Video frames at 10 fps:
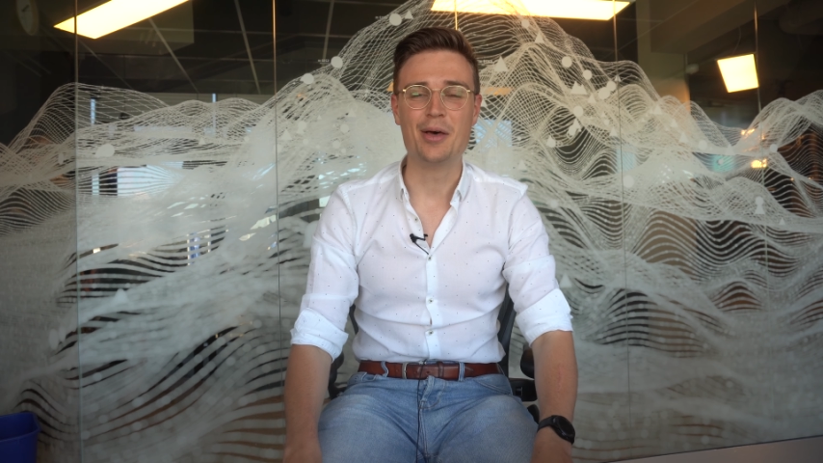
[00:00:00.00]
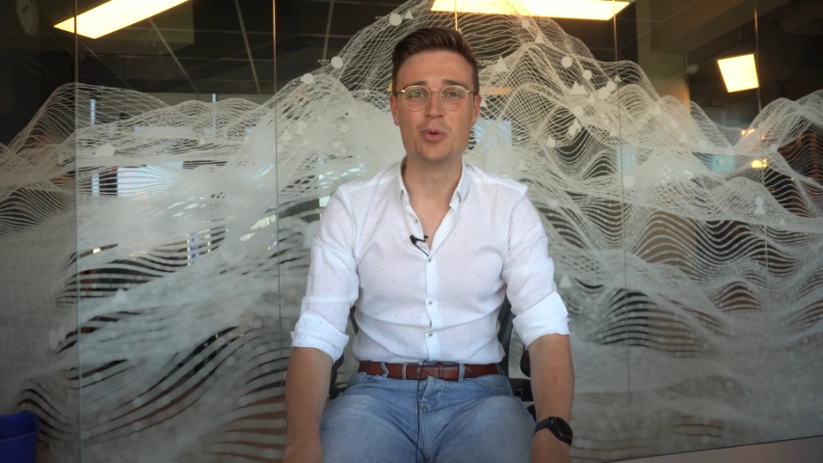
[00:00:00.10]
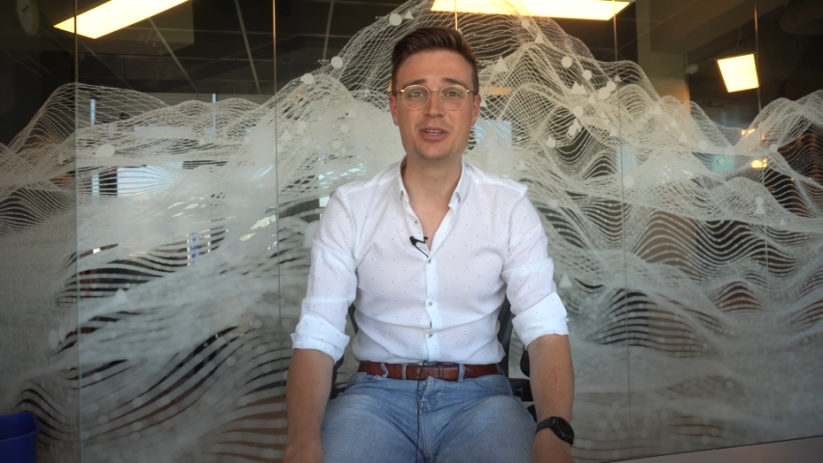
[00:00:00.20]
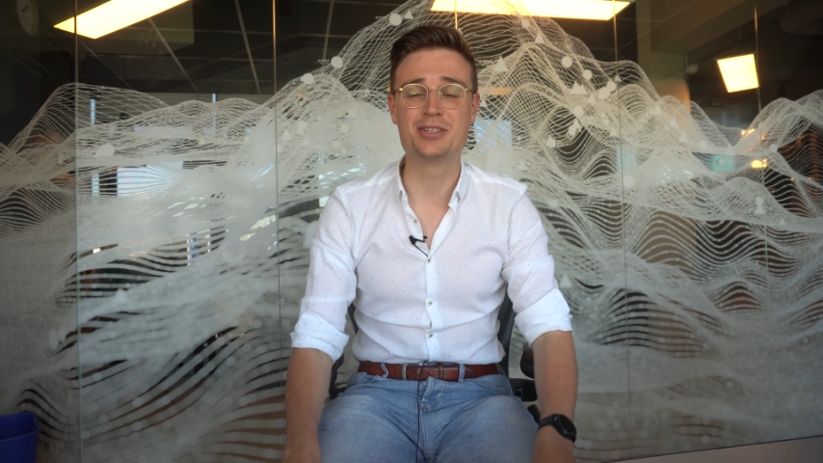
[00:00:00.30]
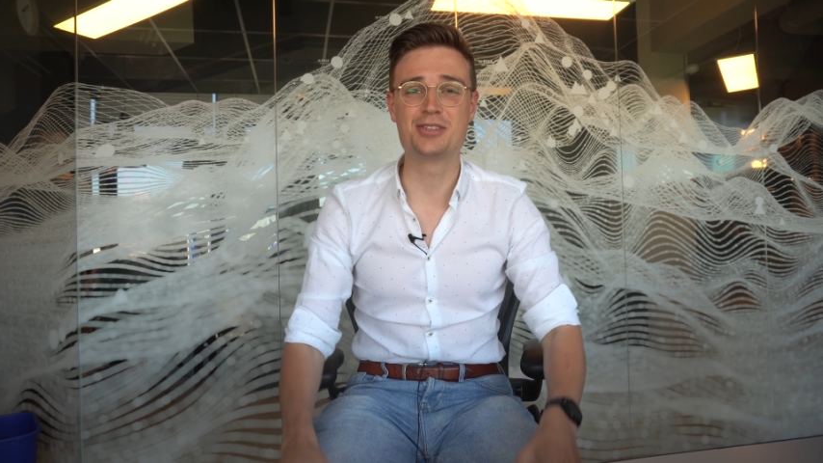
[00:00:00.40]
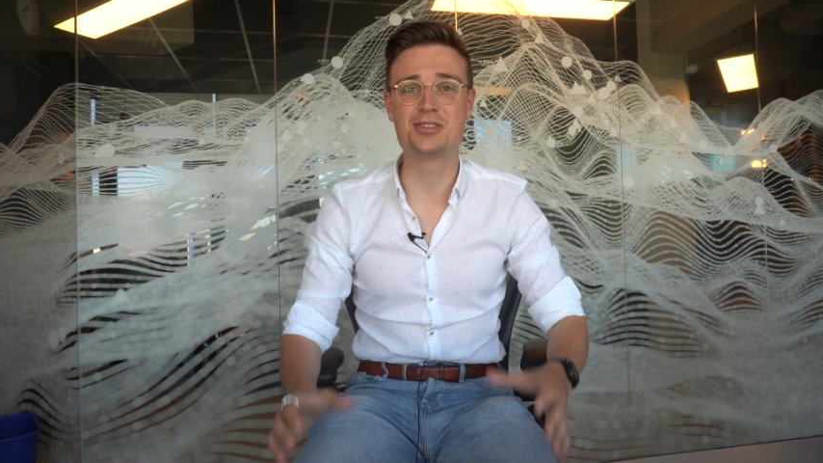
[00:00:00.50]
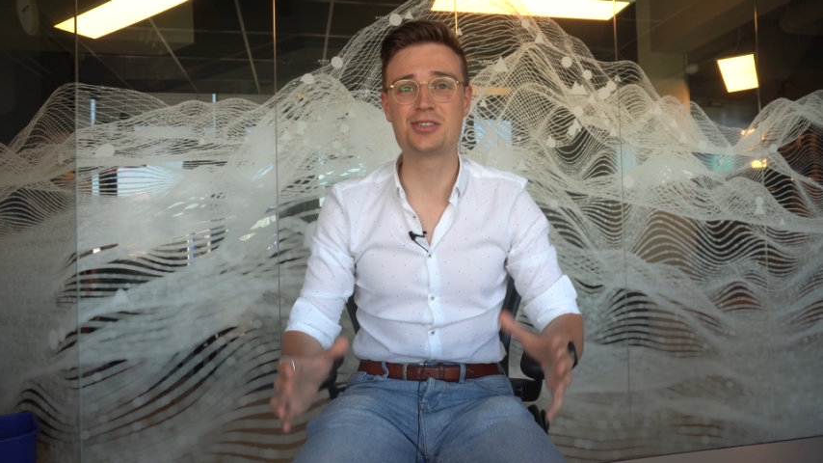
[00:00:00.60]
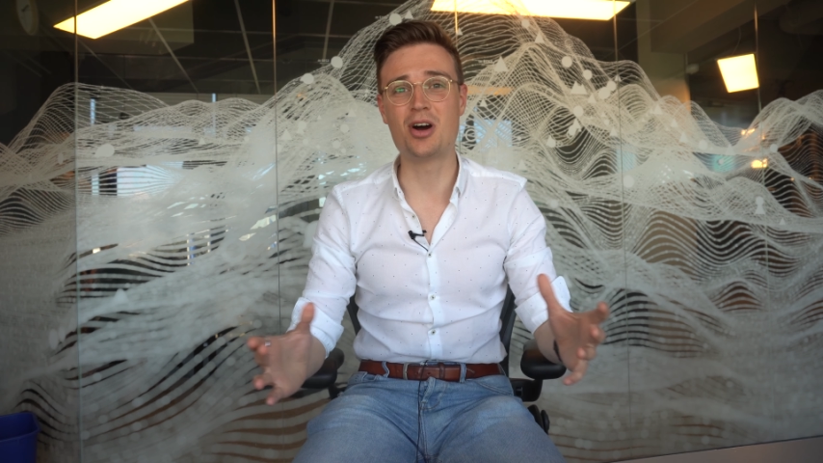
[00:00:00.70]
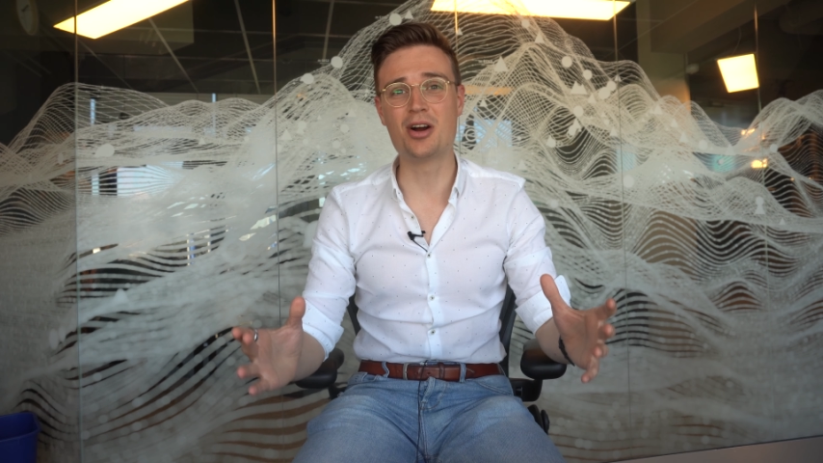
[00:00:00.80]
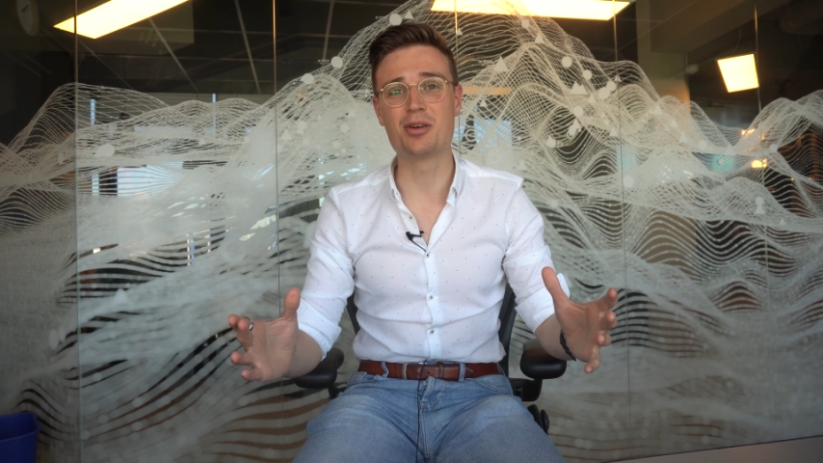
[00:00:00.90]
which is a
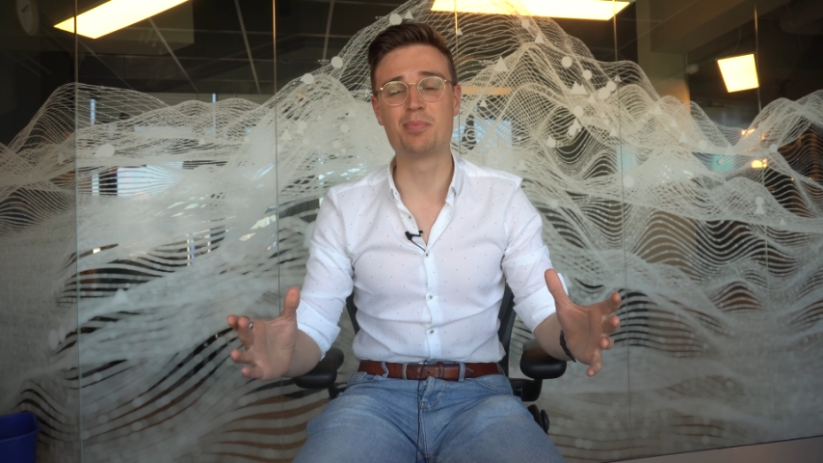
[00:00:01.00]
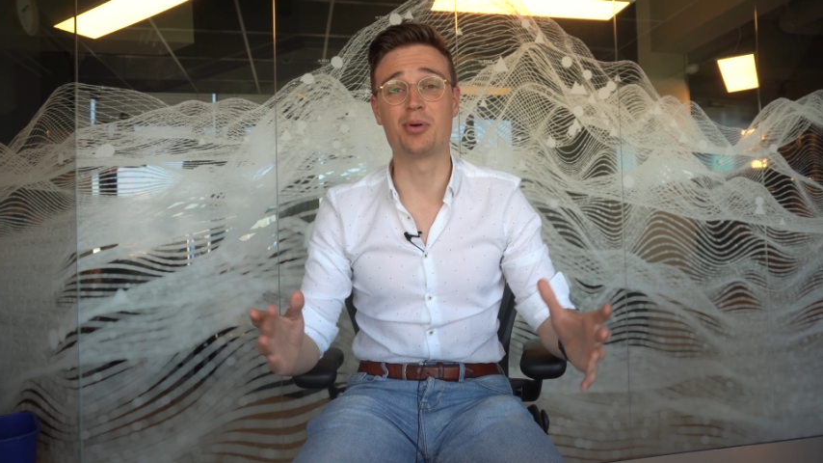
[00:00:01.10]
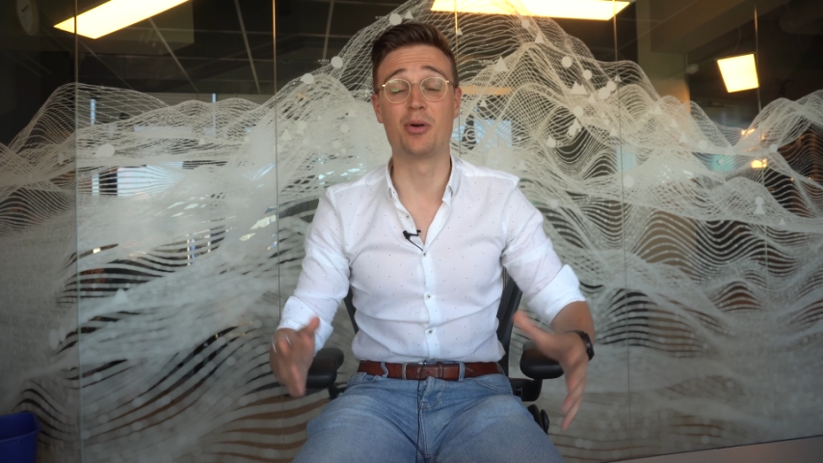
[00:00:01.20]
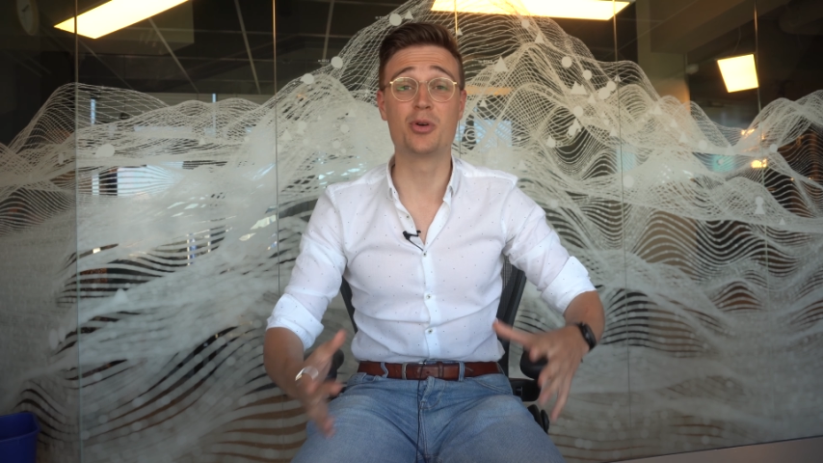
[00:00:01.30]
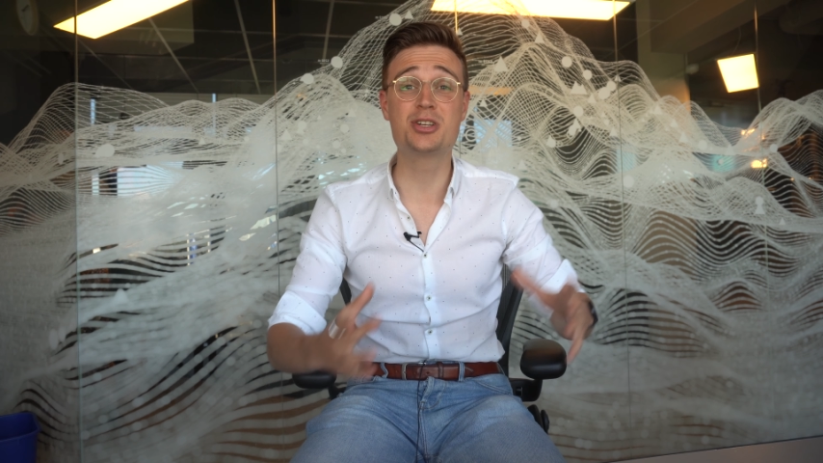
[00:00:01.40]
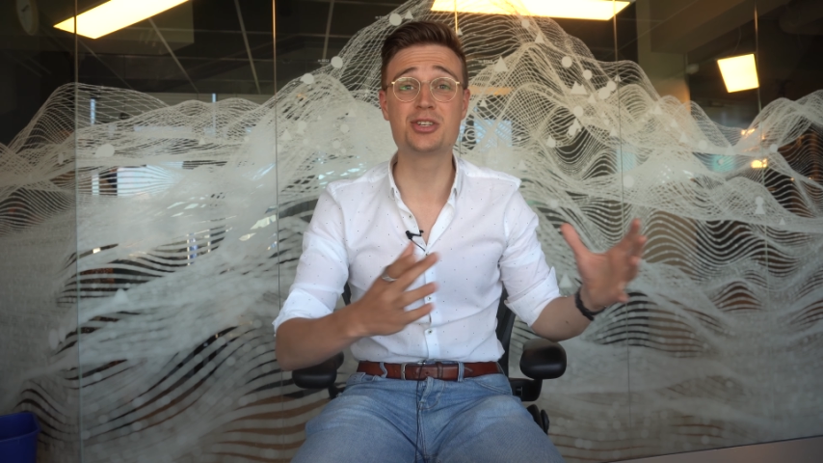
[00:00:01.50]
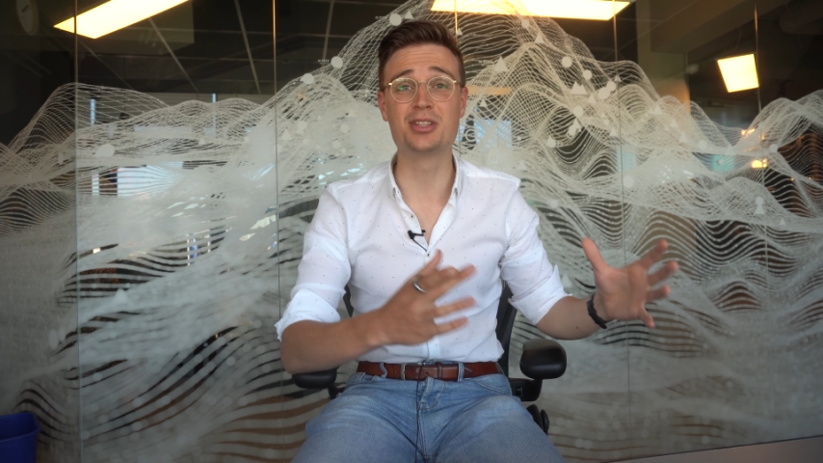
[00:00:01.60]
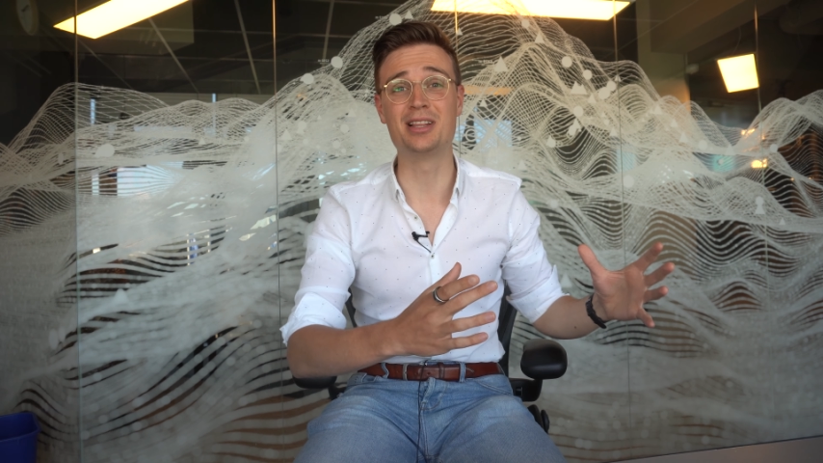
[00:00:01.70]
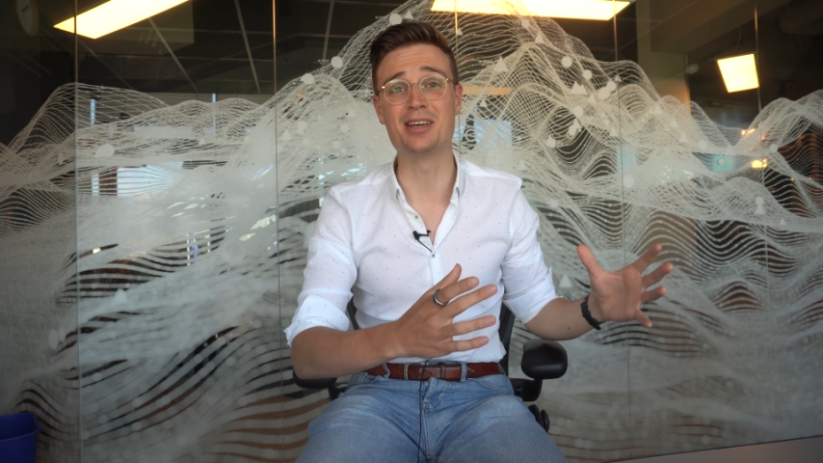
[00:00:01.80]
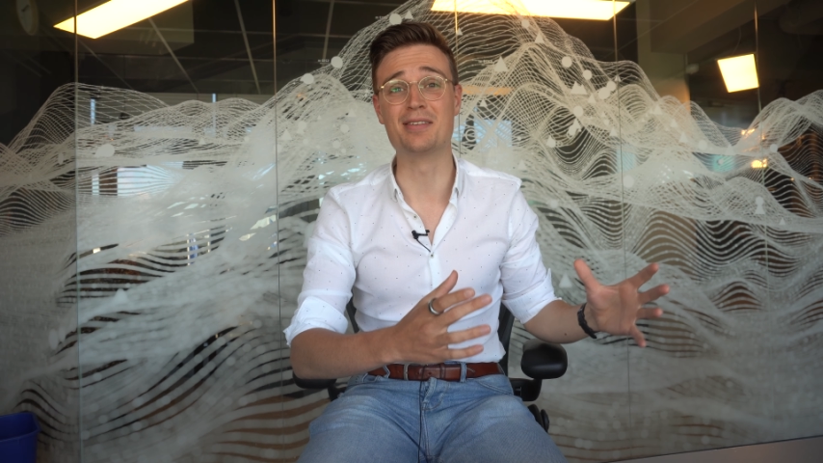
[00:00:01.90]
startup
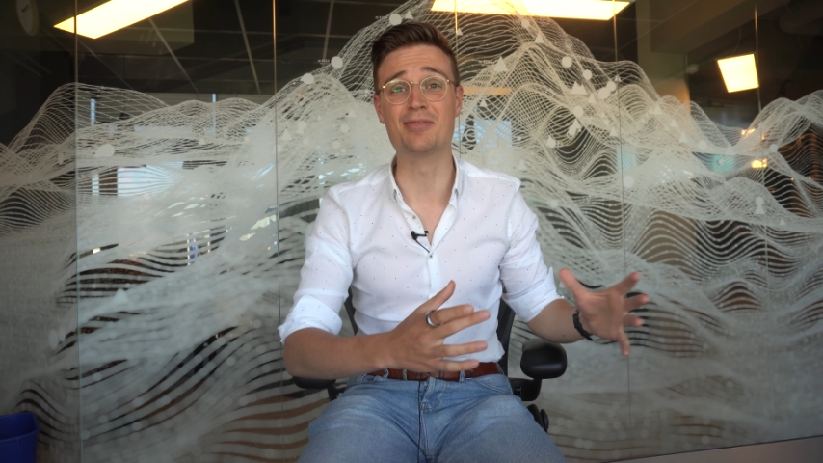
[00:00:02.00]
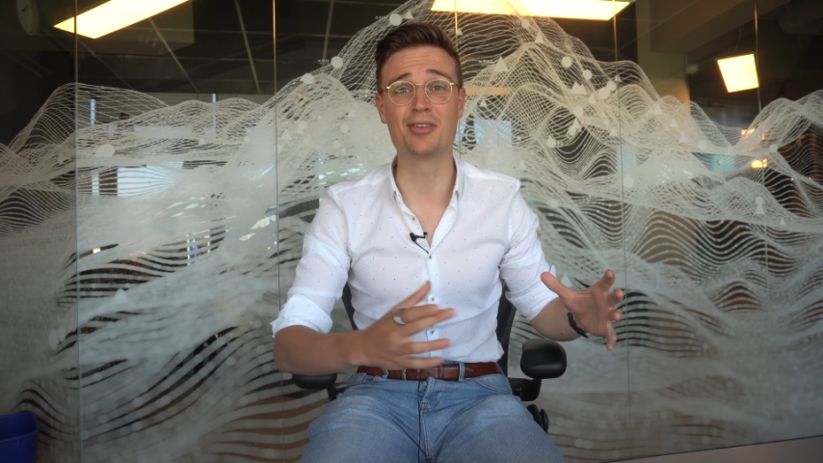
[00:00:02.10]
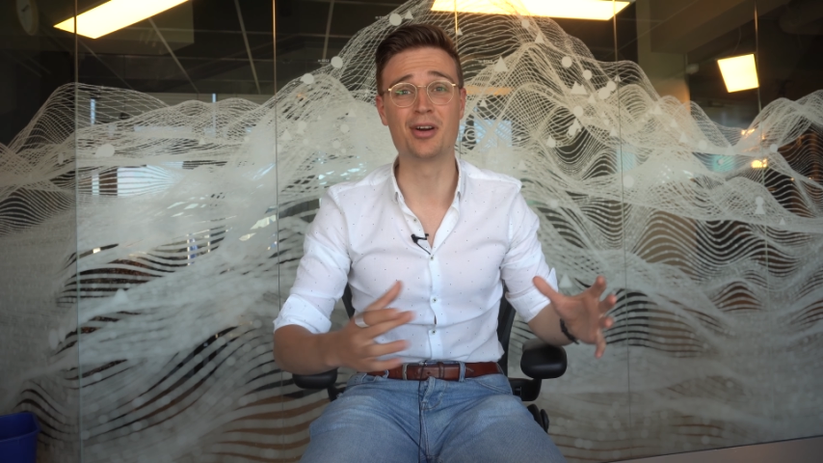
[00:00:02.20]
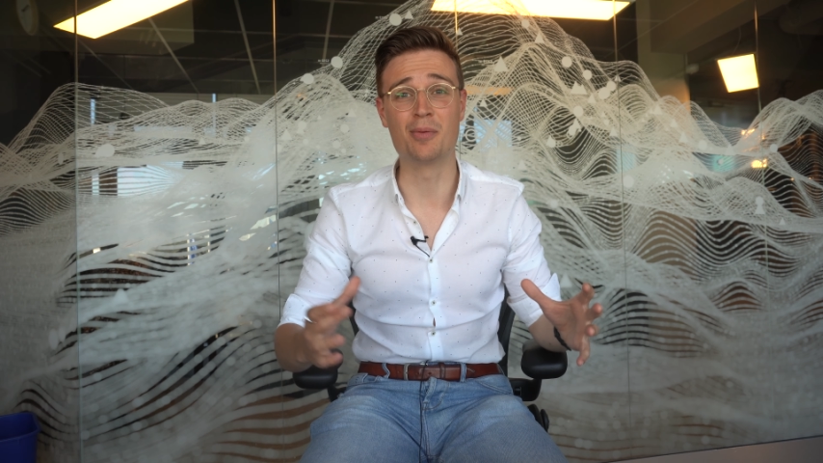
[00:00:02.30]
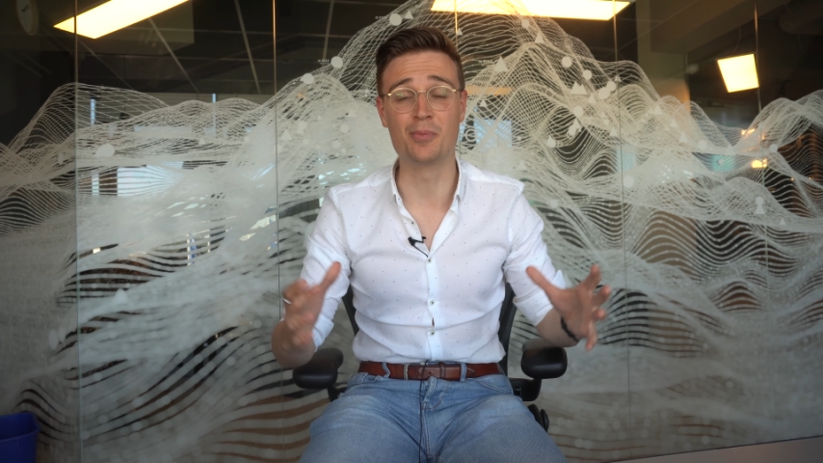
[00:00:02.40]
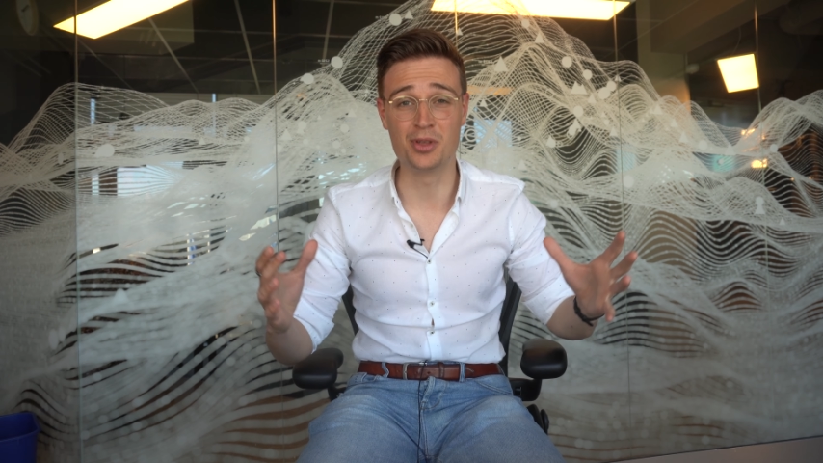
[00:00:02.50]
originally from